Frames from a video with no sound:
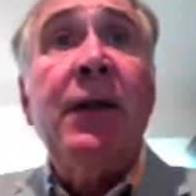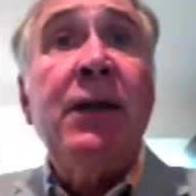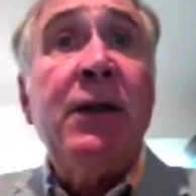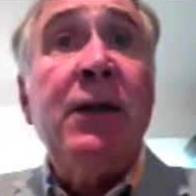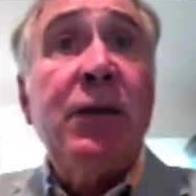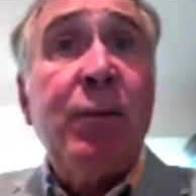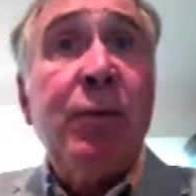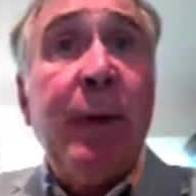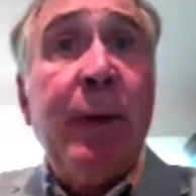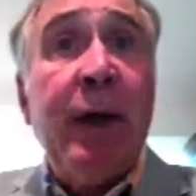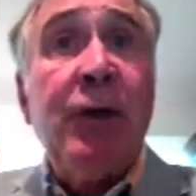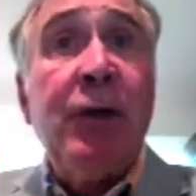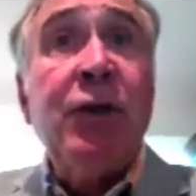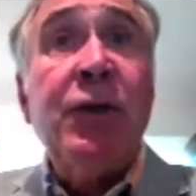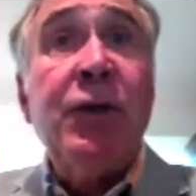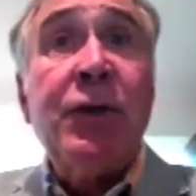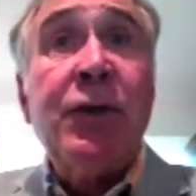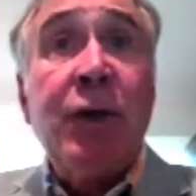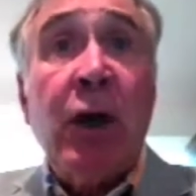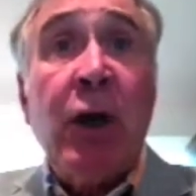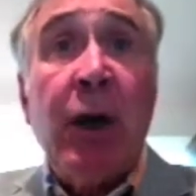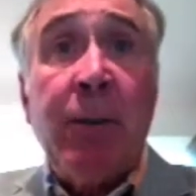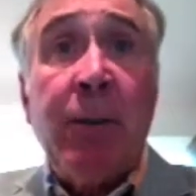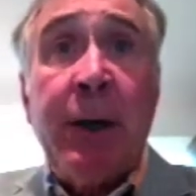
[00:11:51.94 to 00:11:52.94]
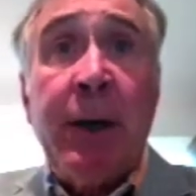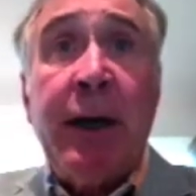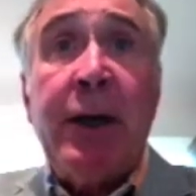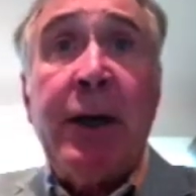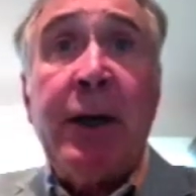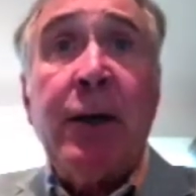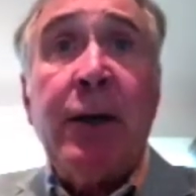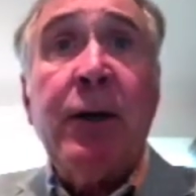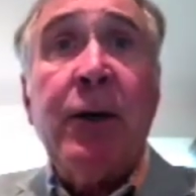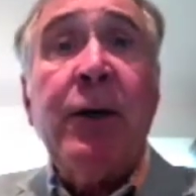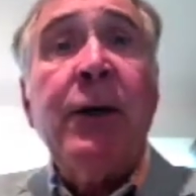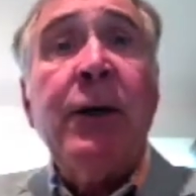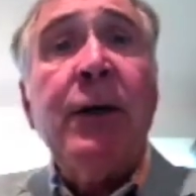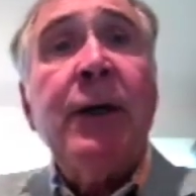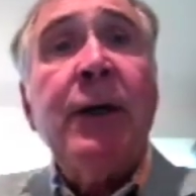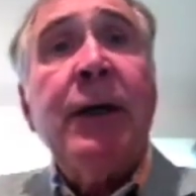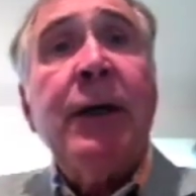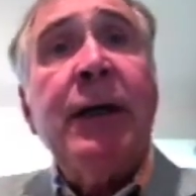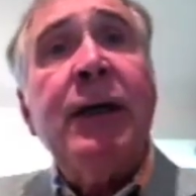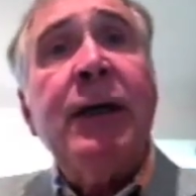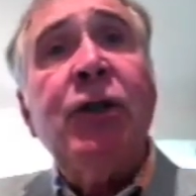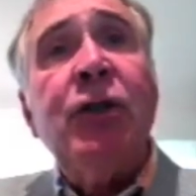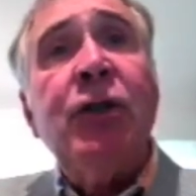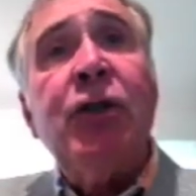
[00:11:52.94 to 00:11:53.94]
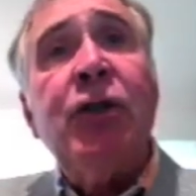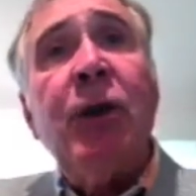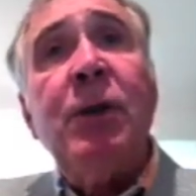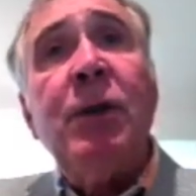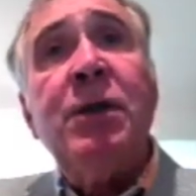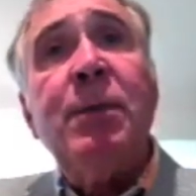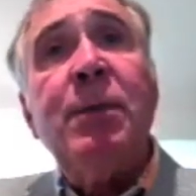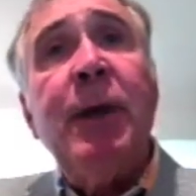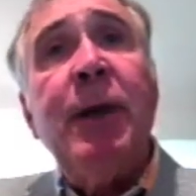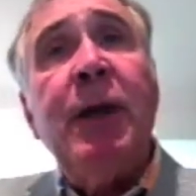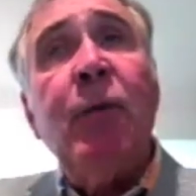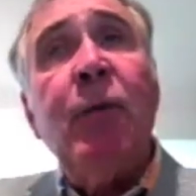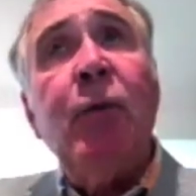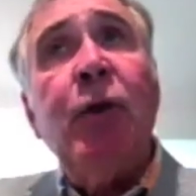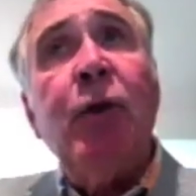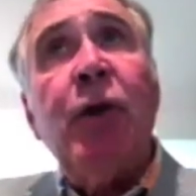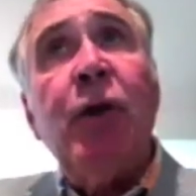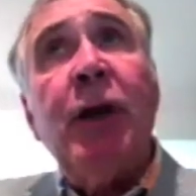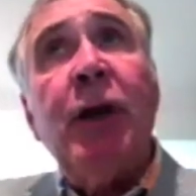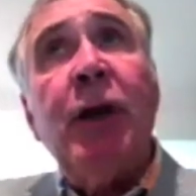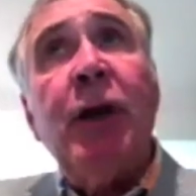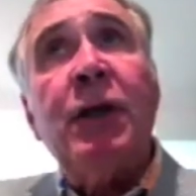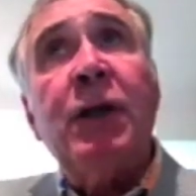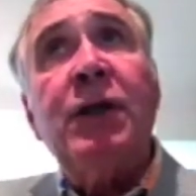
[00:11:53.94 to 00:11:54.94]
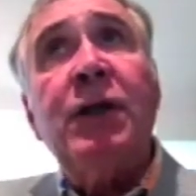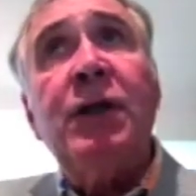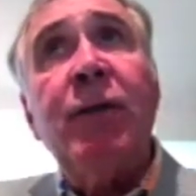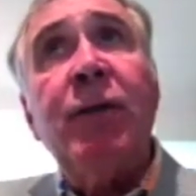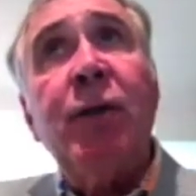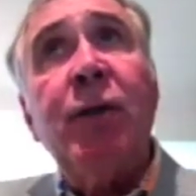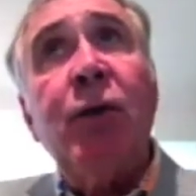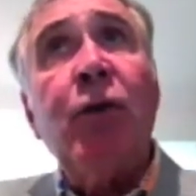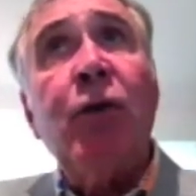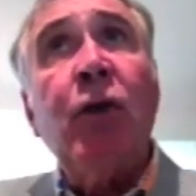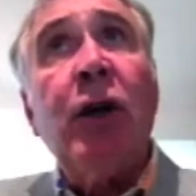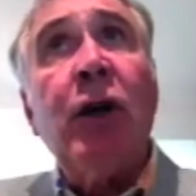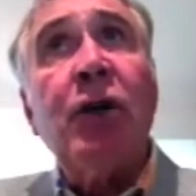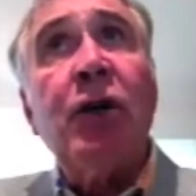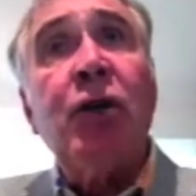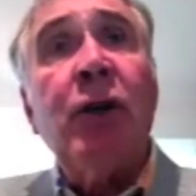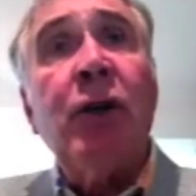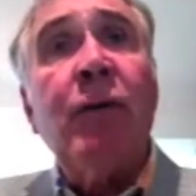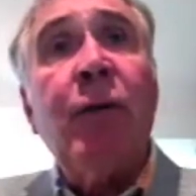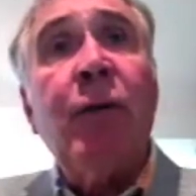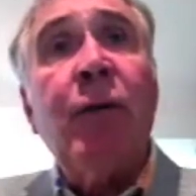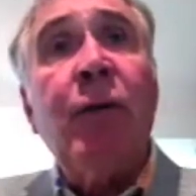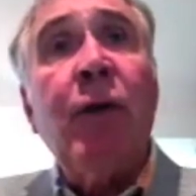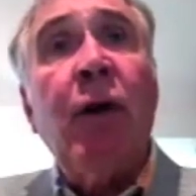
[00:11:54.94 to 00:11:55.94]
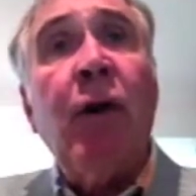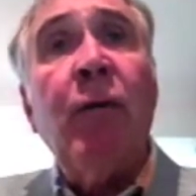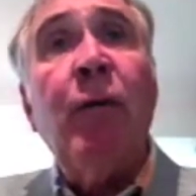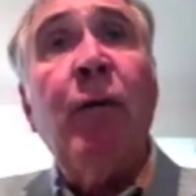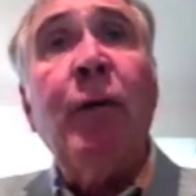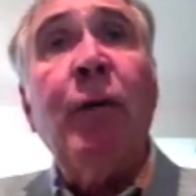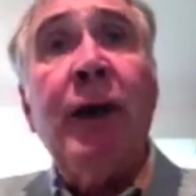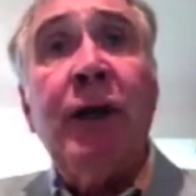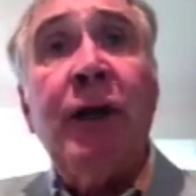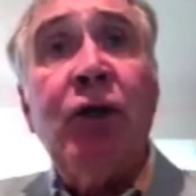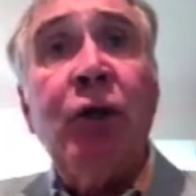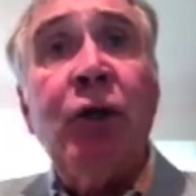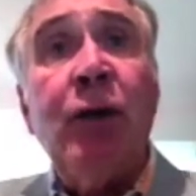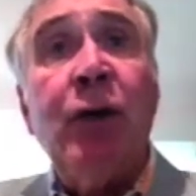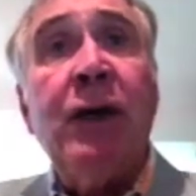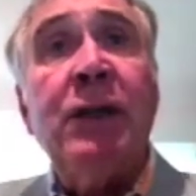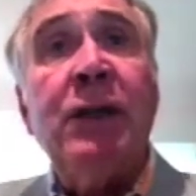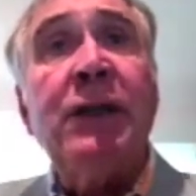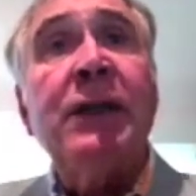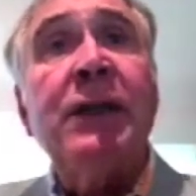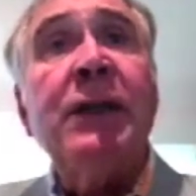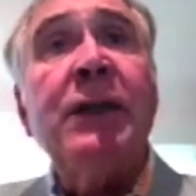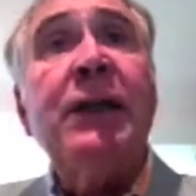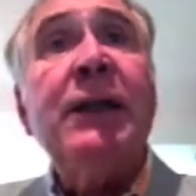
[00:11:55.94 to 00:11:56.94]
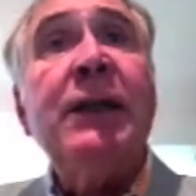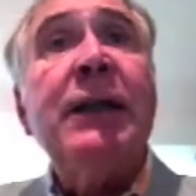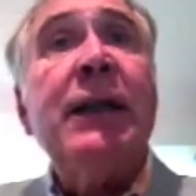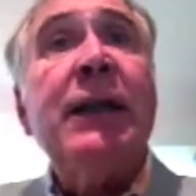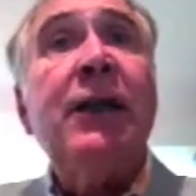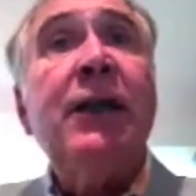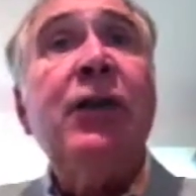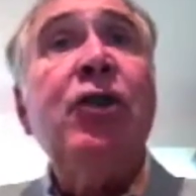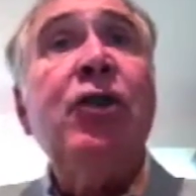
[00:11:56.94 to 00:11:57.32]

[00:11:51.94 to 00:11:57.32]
And these patients got better. And generally speaking, when you get severe neurologic involvement with HUS,